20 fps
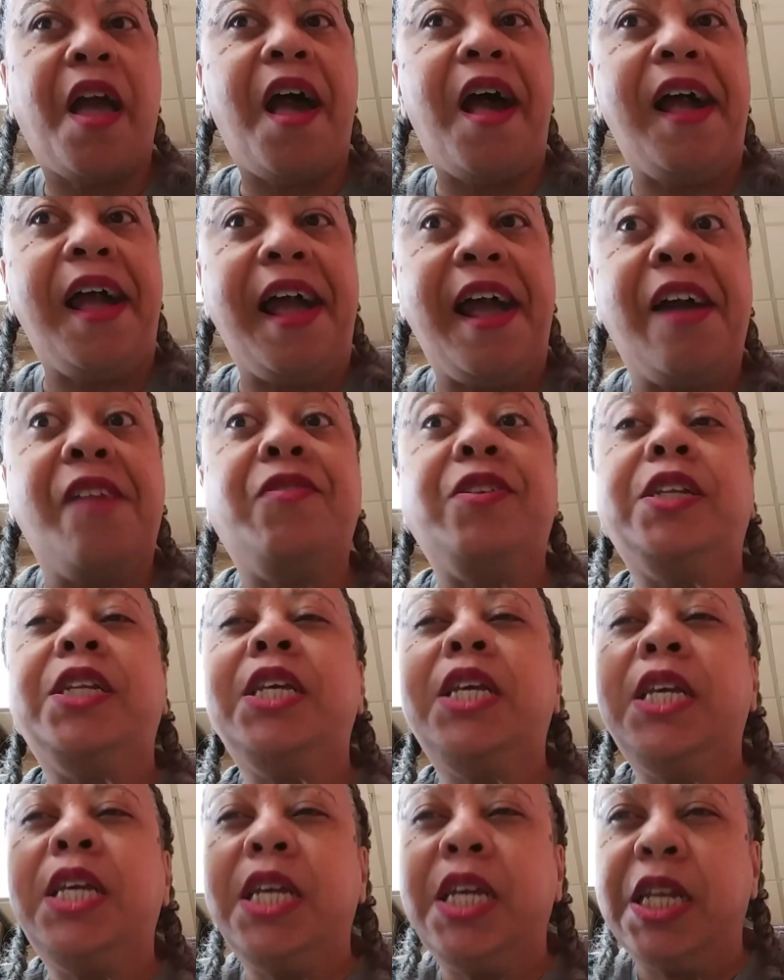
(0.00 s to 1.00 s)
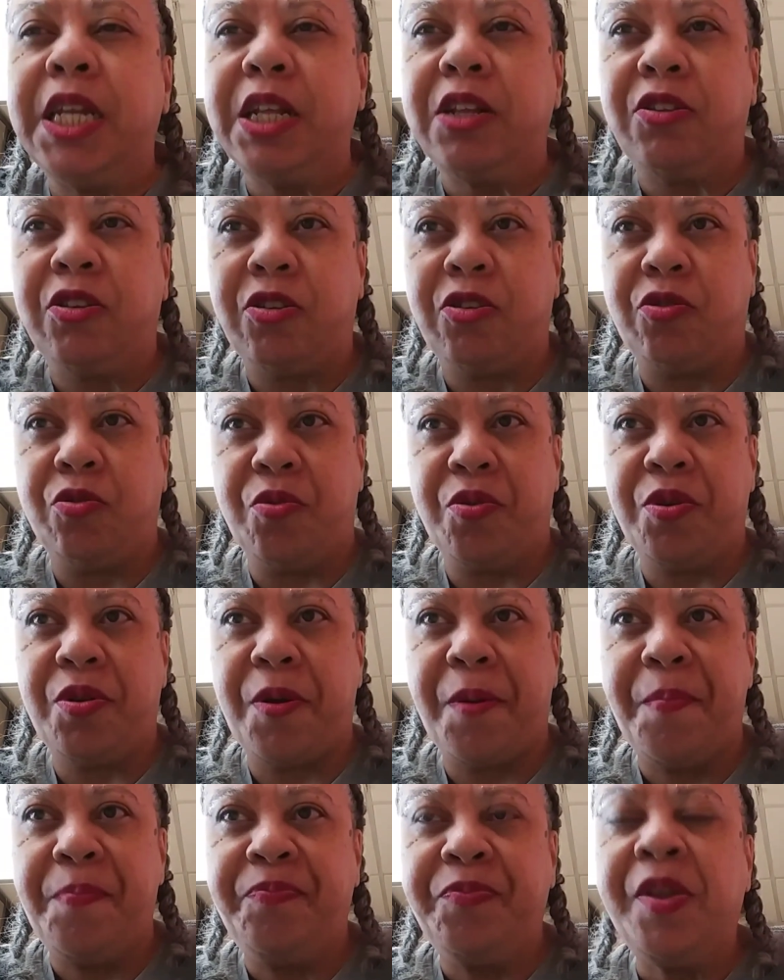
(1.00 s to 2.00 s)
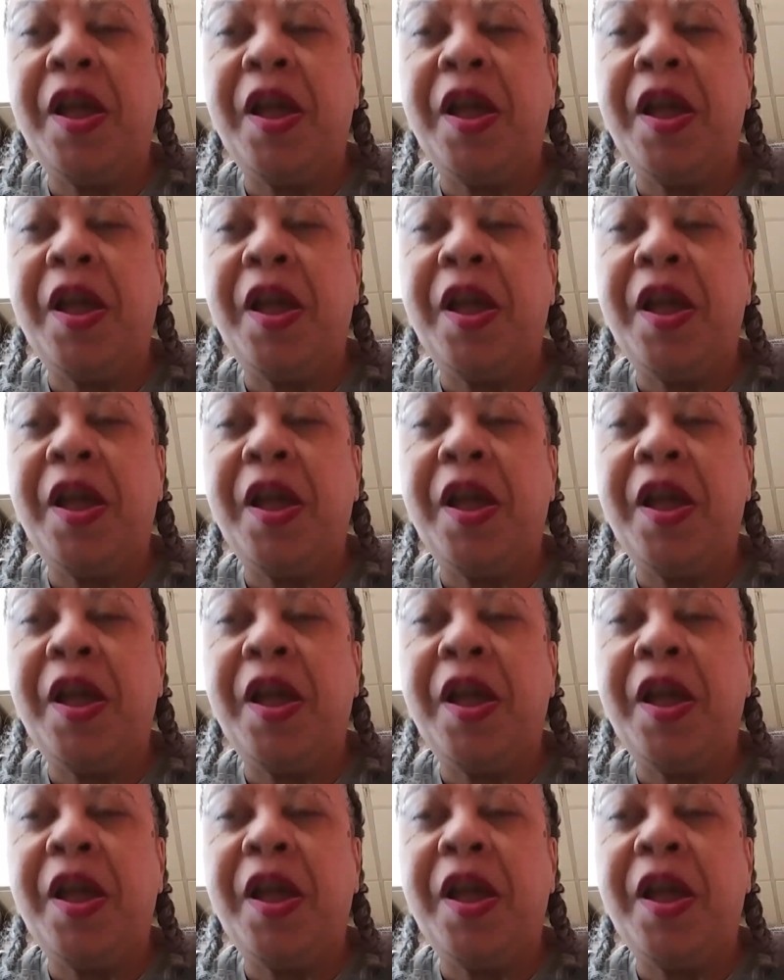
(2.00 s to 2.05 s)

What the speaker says: I have an eating disorder.